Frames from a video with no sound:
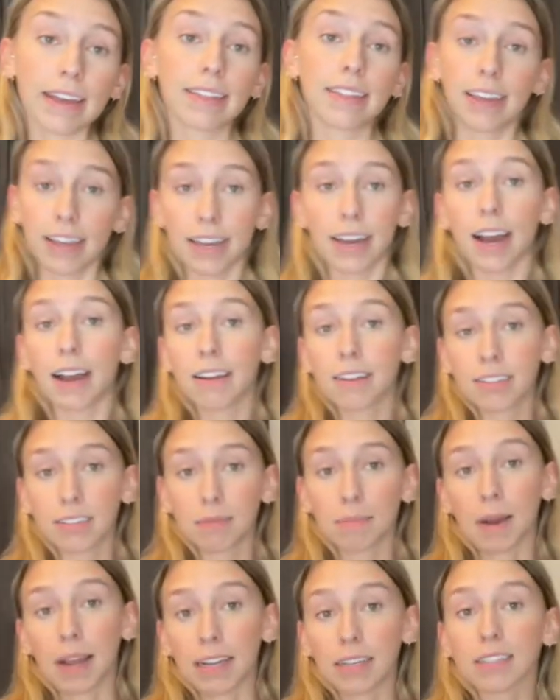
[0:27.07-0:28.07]
think I
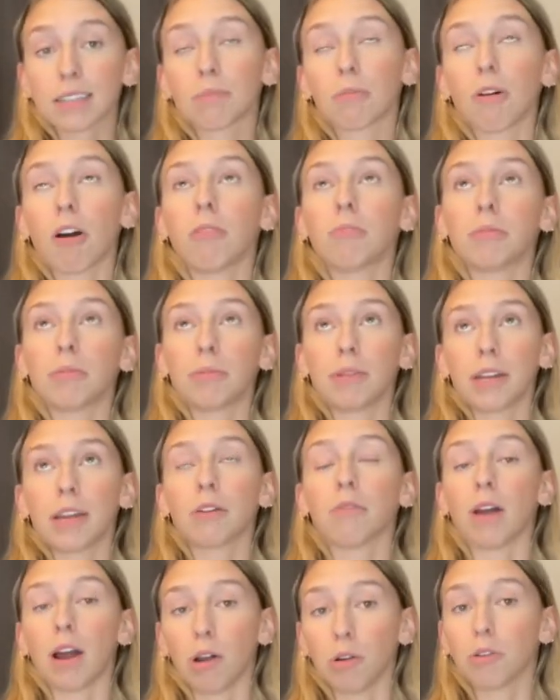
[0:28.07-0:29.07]
spent probably
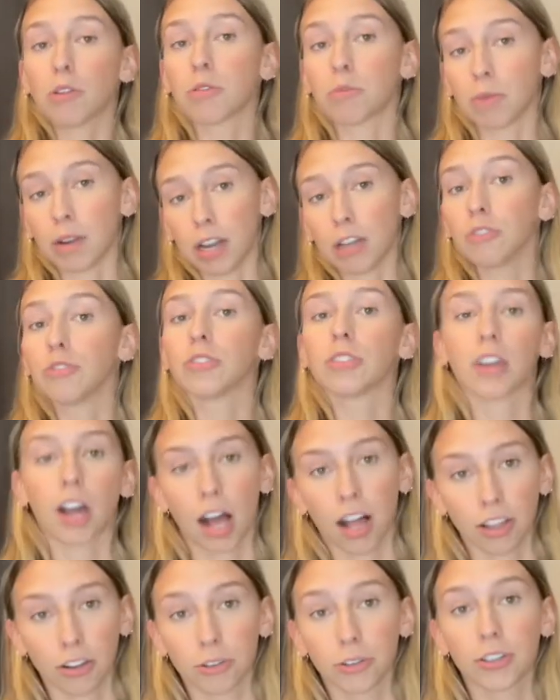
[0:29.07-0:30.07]
around
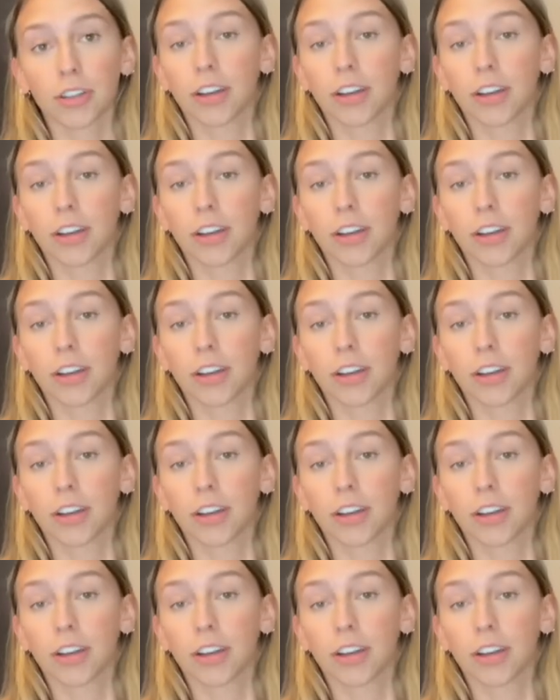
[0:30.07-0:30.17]
$300